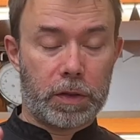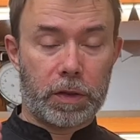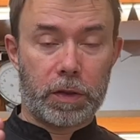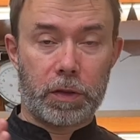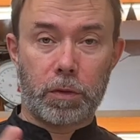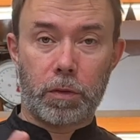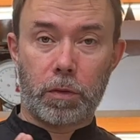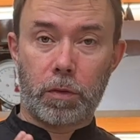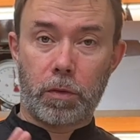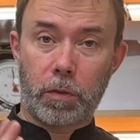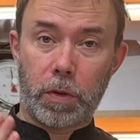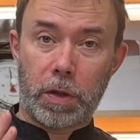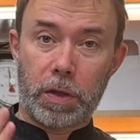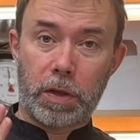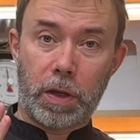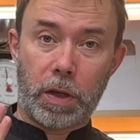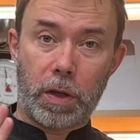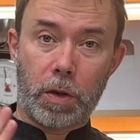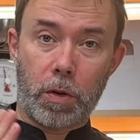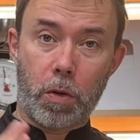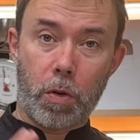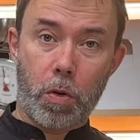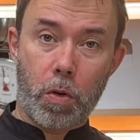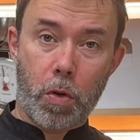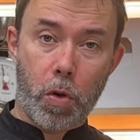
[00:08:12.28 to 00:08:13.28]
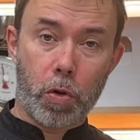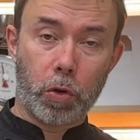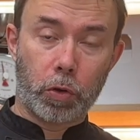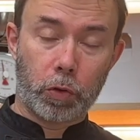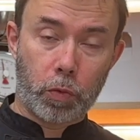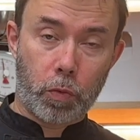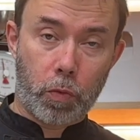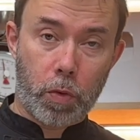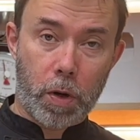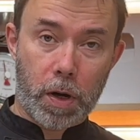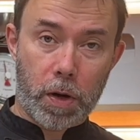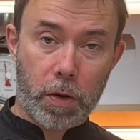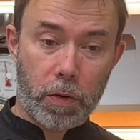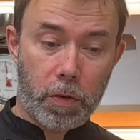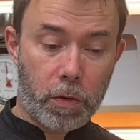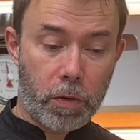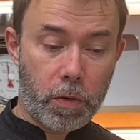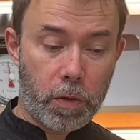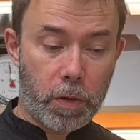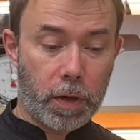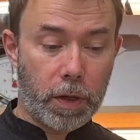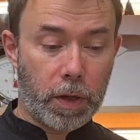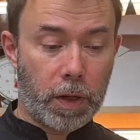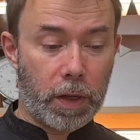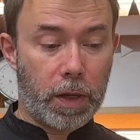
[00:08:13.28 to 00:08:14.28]
is already hot
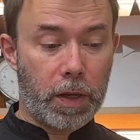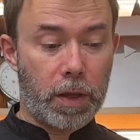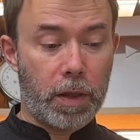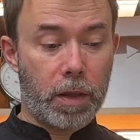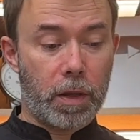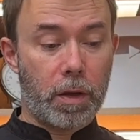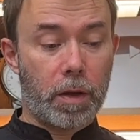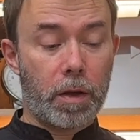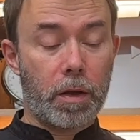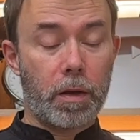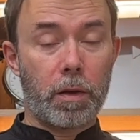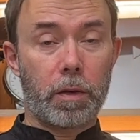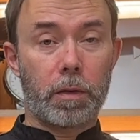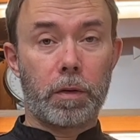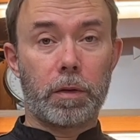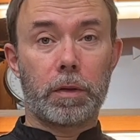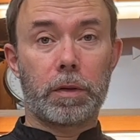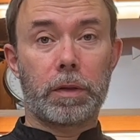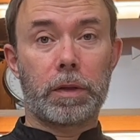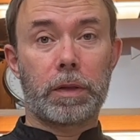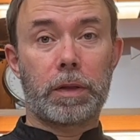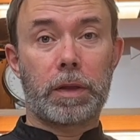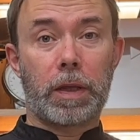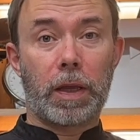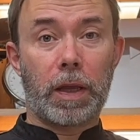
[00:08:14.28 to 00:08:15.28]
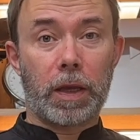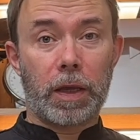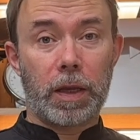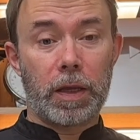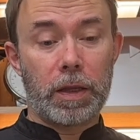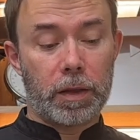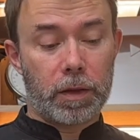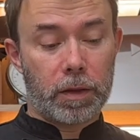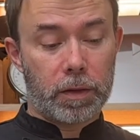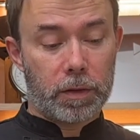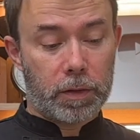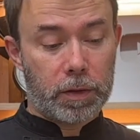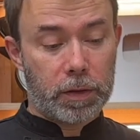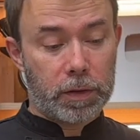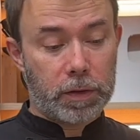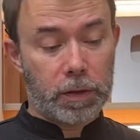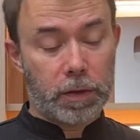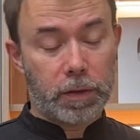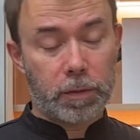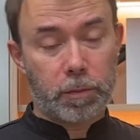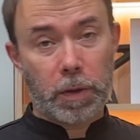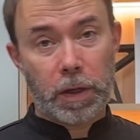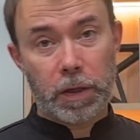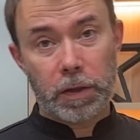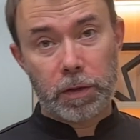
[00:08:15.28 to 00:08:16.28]
water in a terrine. This
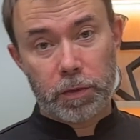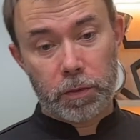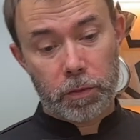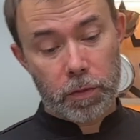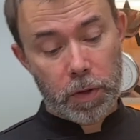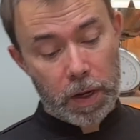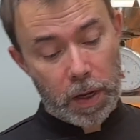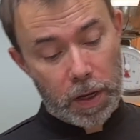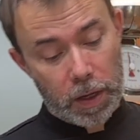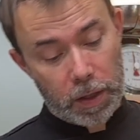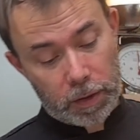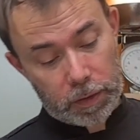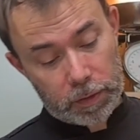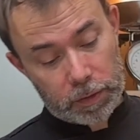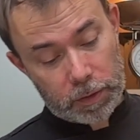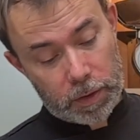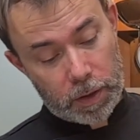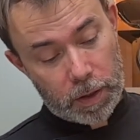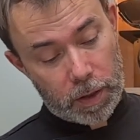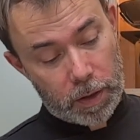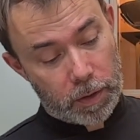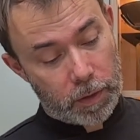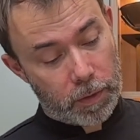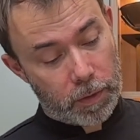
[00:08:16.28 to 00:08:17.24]
is, by the way, the